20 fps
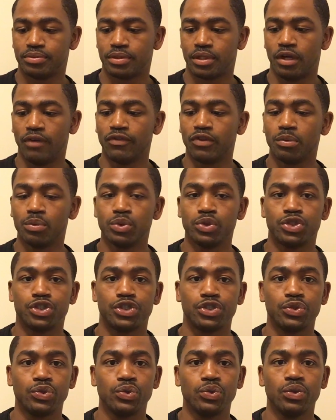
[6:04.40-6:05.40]
Comfortable
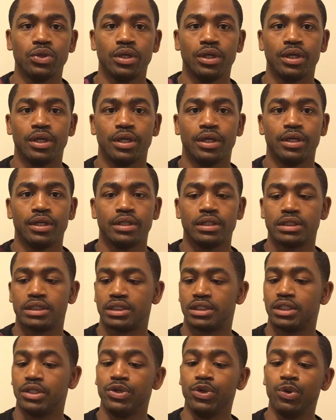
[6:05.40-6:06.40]
shoe. This
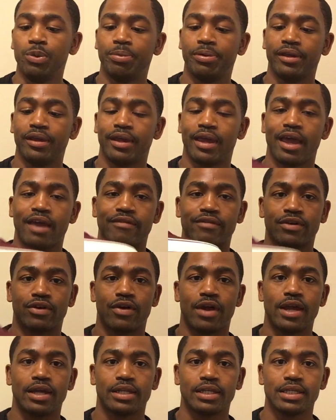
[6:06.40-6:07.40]
is a new pair. Haven't
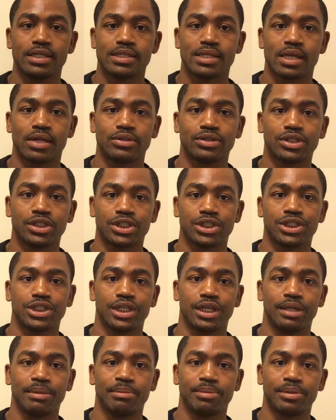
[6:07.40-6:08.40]
cracked these out just
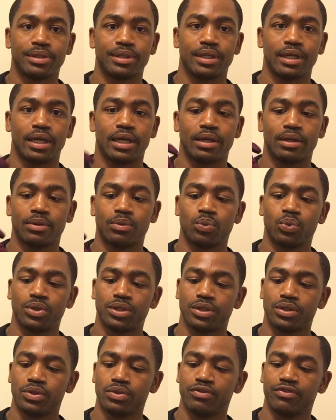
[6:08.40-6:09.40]
yet, but I
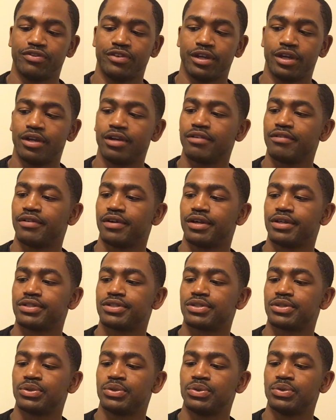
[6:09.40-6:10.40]
will very, very
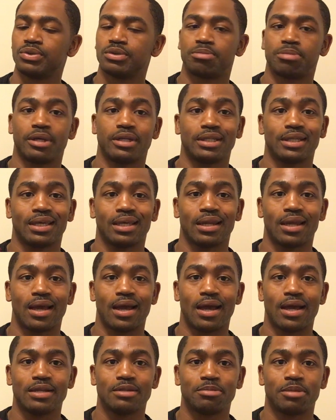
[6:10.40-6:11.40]
soon. It's about to get
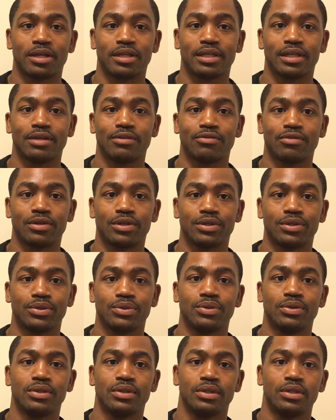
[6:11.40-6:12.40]
hot. It's about to get real.
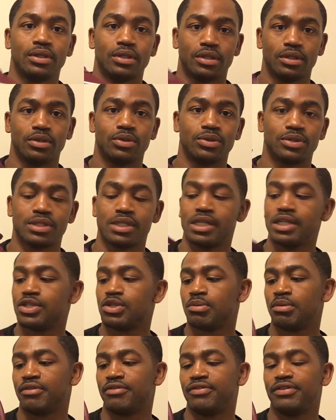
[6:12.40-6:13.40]
You're going to see these
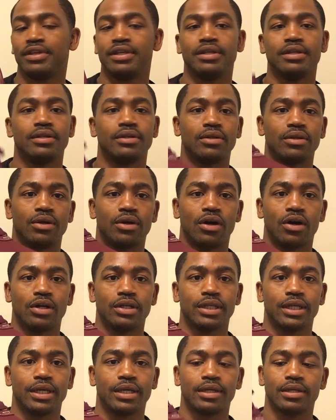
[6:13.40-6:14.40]
on my feet all
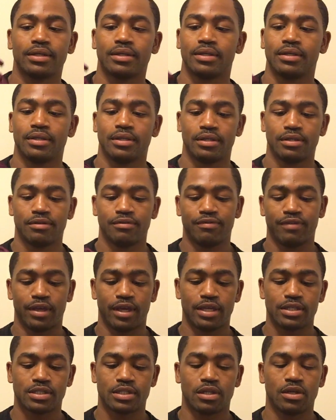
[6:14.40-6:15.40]
day.
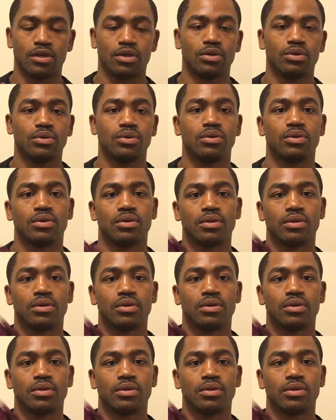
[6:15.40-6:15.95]
Vans low.